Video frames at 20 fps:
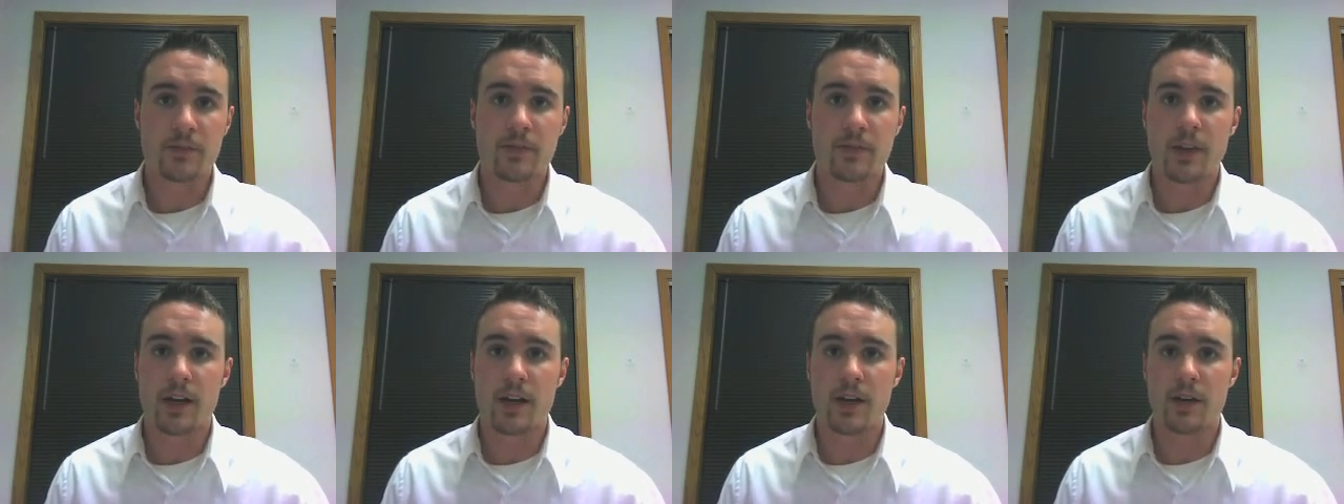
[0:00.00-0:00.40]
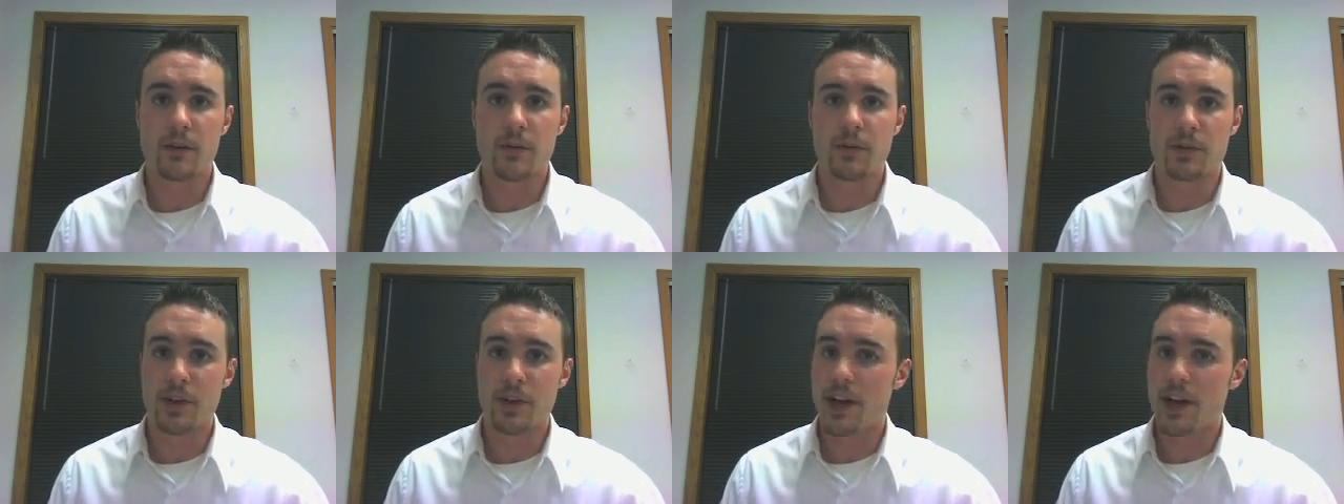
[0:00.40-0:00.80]

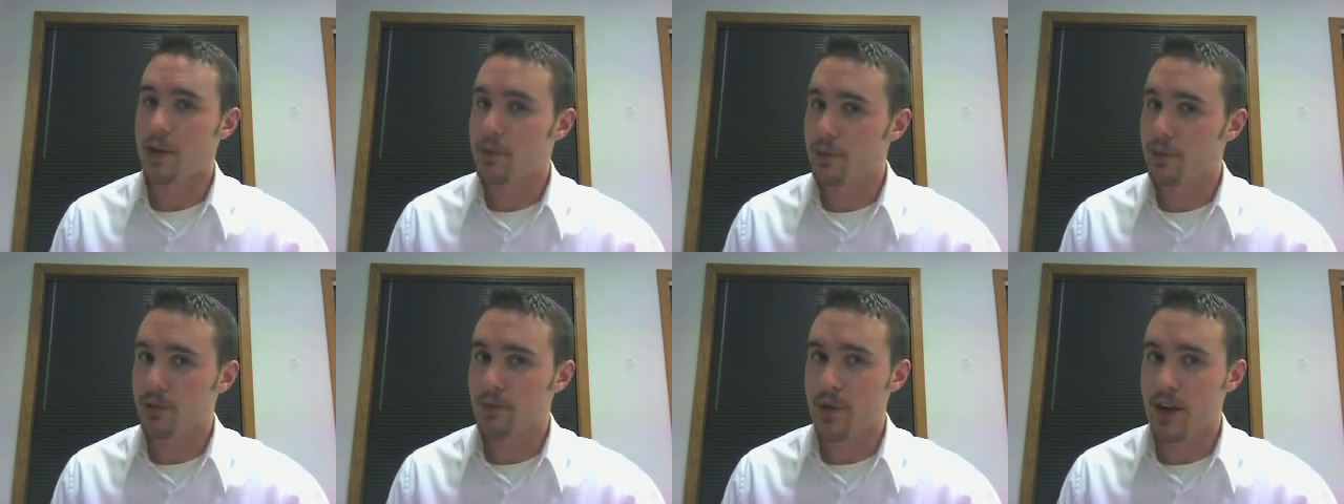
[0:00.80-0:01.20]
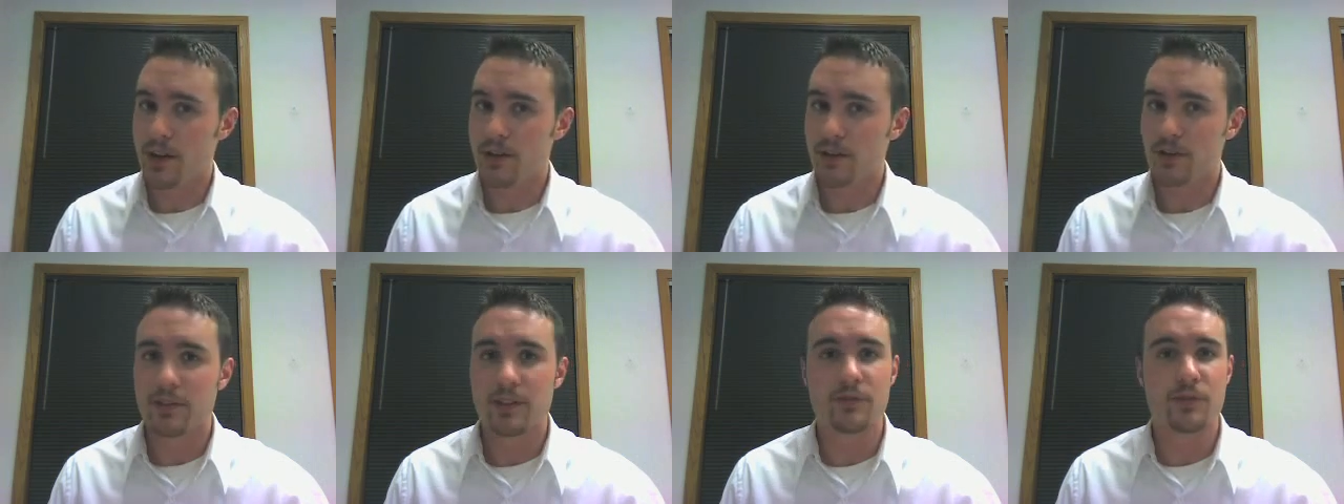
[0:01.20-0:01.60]
We're the hybrid
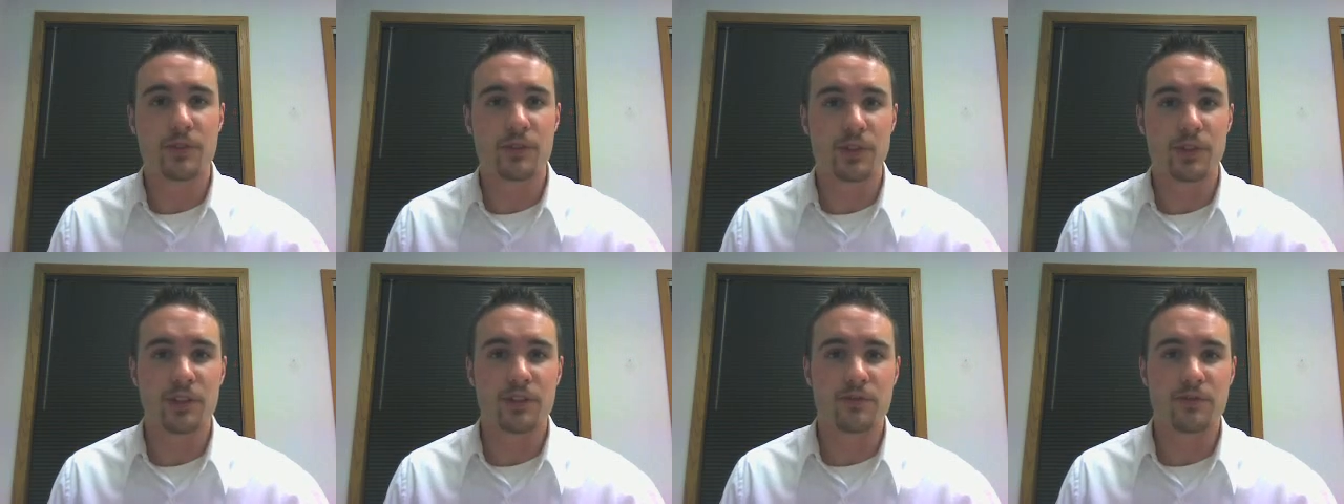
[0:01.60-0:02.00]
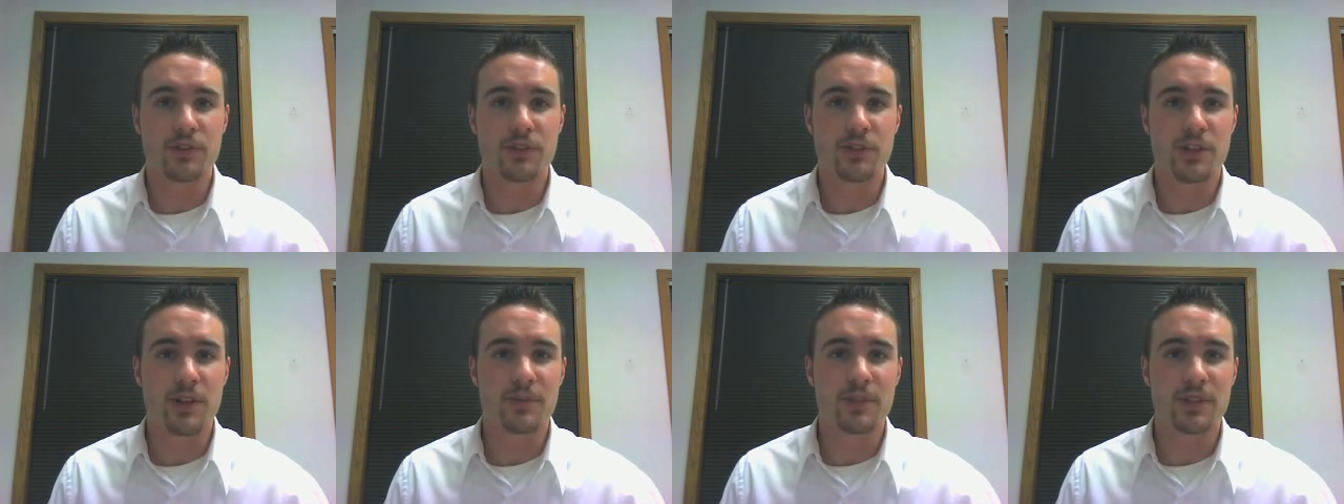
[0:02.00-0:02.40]
model if you're looking for
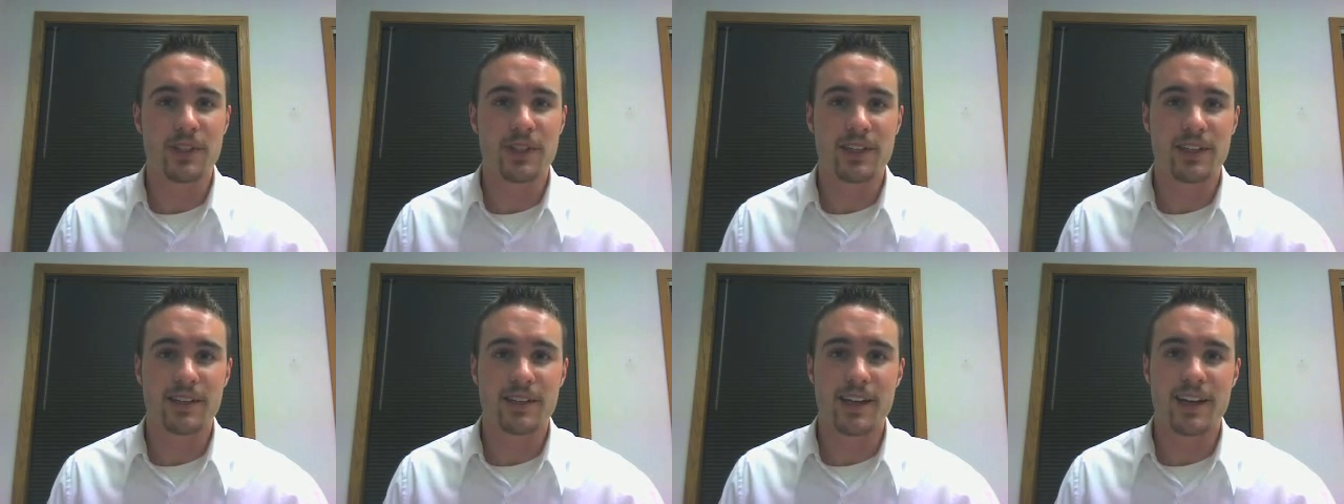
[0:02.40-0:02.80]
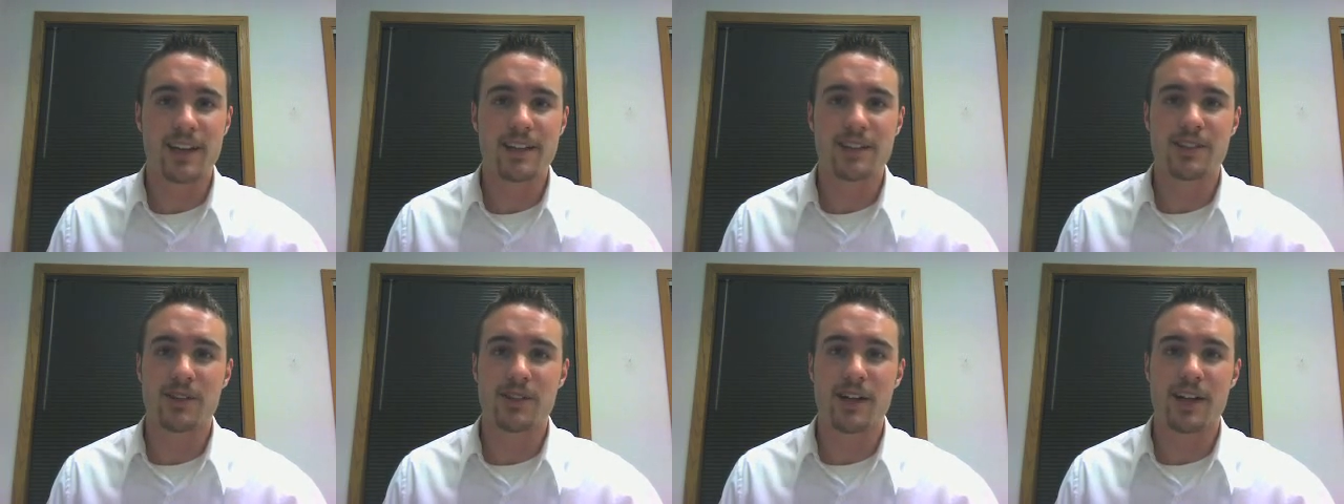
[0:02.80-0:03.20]
something like
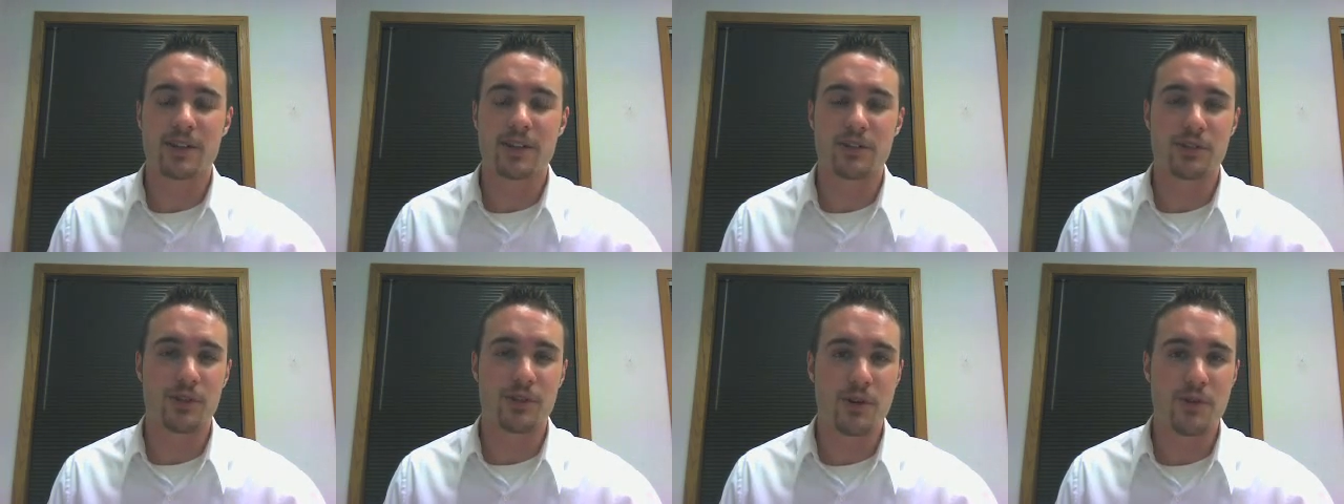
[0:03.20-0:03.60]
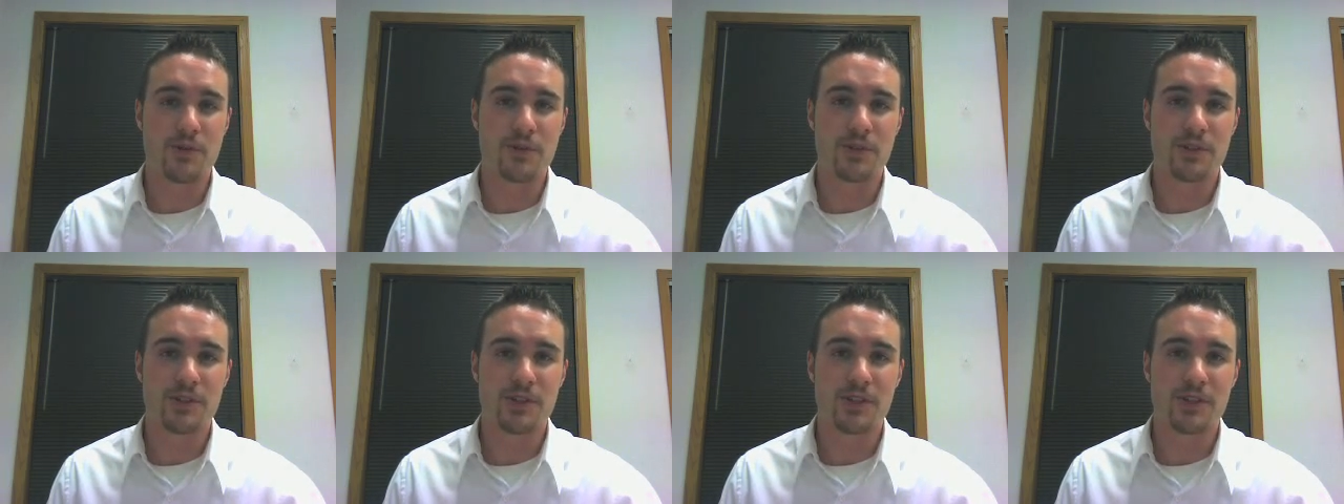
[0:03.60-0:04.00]
that to actually own
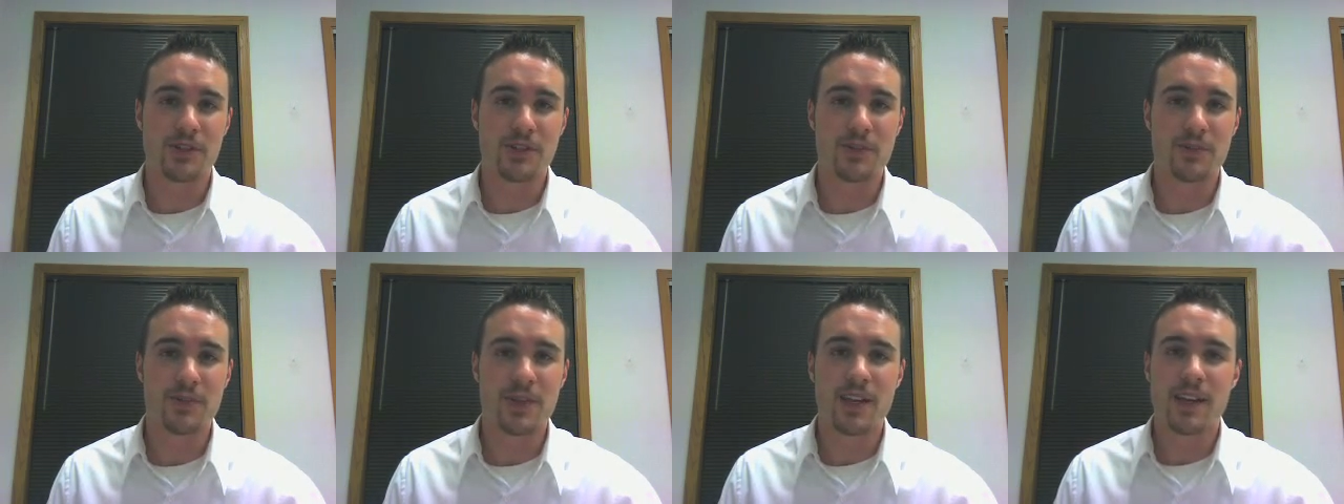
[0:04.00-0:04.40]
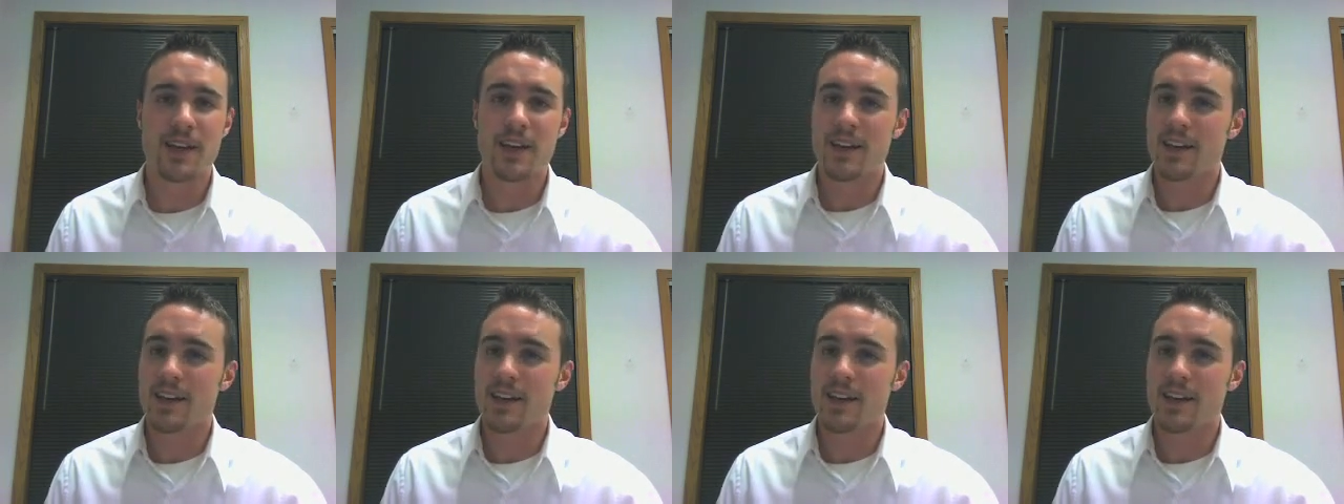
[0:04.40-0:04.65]
the system.